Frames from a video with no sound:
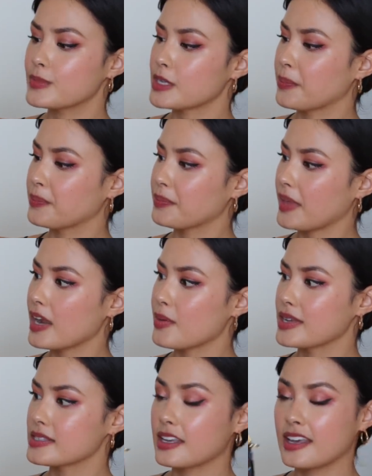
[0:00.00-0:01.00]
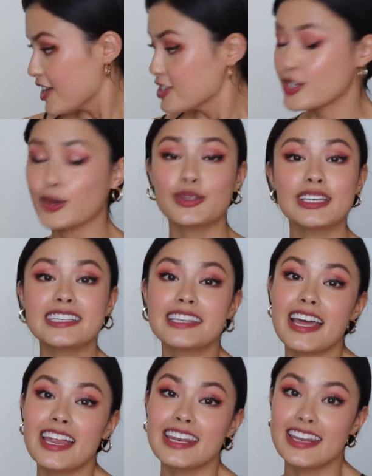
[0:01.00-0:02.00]
So anyways, so these
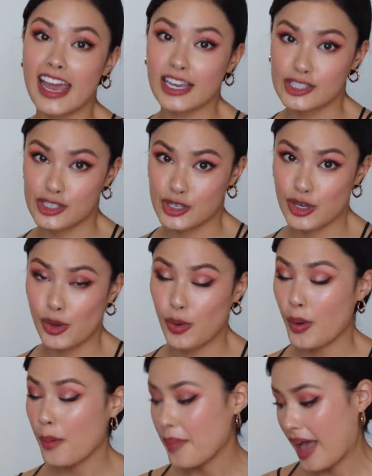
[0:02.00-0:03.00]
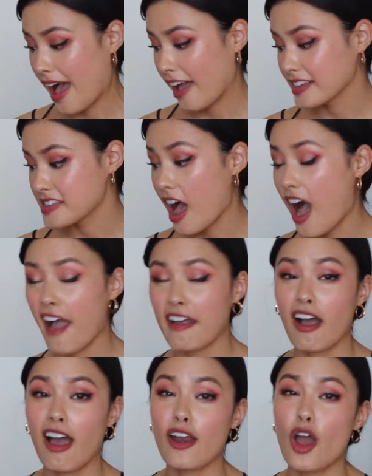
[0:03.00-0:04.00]
next two bags I
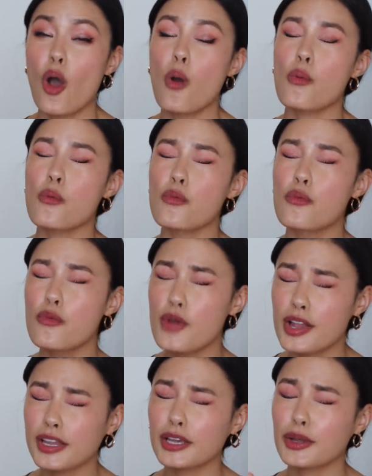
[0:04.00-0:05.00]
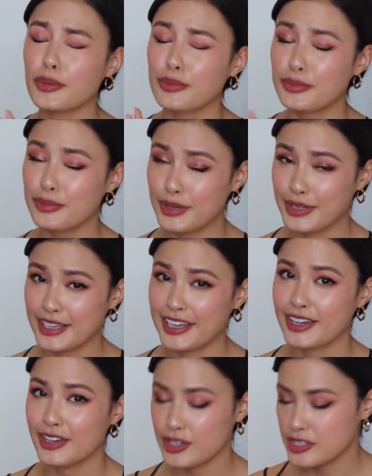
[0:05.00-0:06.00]
got really,
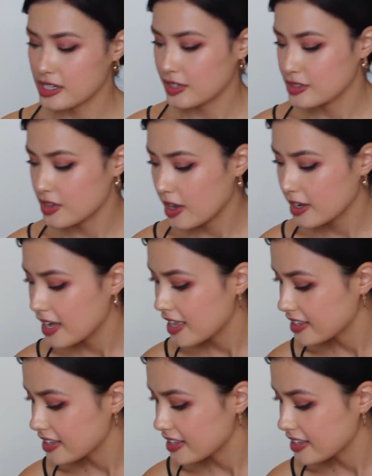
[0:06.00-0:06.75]
really good deals on.